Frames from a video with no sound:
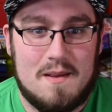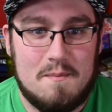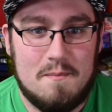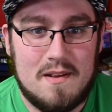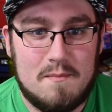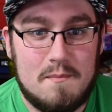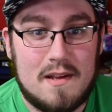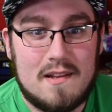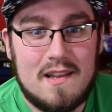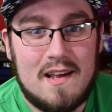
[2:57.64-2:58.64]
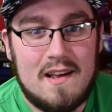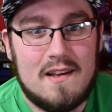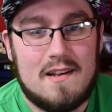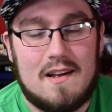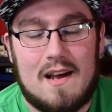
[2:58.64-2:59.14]
Minkle.
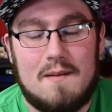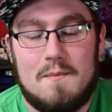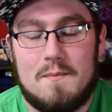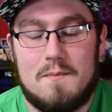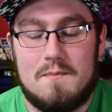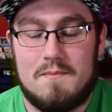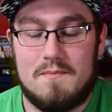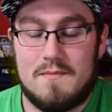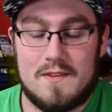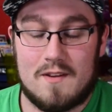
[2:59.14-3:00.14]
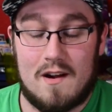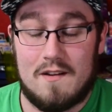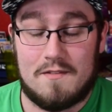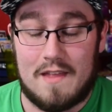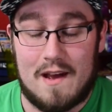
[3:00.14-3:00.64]
I'm sorry
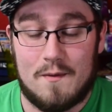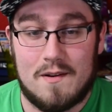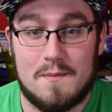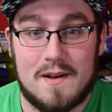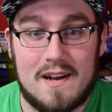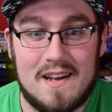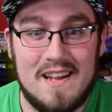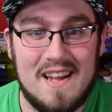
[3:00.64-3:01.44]
for that one, but